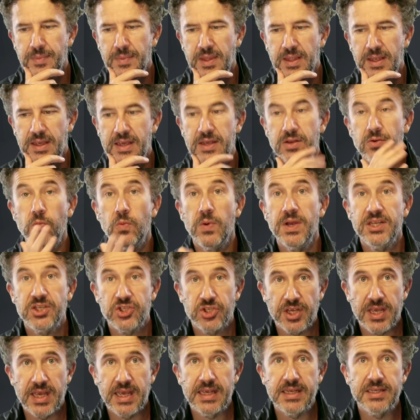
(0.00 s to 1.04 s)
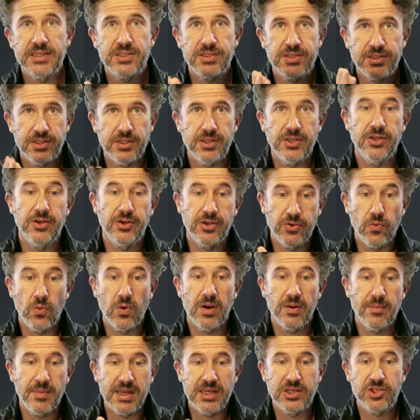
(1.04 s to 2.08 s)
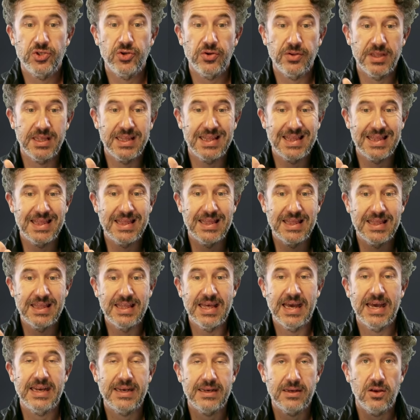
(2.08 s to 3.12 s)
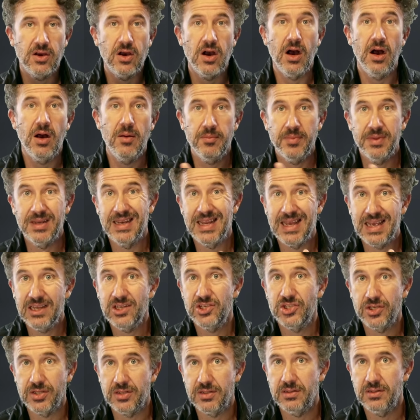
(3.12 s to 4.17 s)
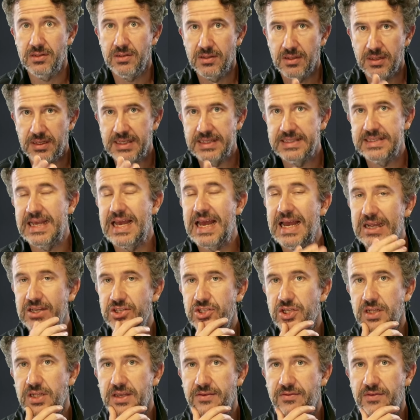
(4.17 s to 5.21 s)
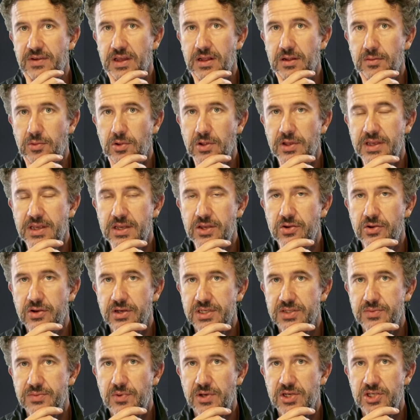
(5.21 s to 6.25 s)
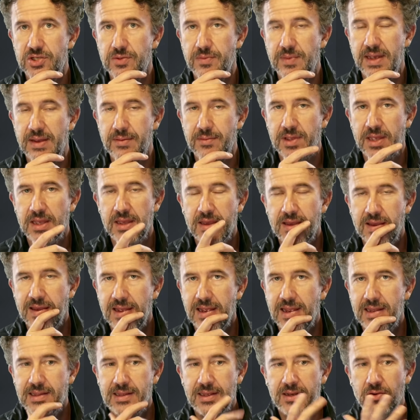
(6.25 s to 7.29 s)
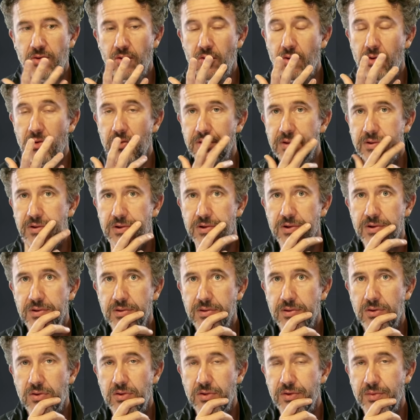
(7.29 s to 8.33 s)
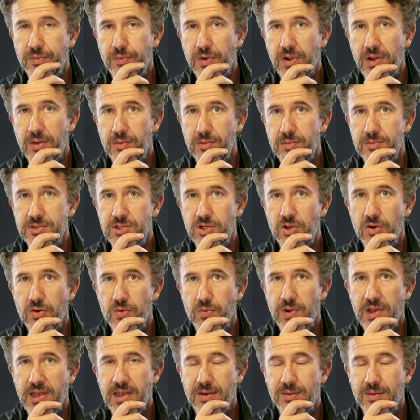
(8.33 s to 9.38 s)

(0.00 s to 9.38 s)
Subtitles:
In which case, you want to make sure that that combination is actually available in your expression map, and then all your problems go away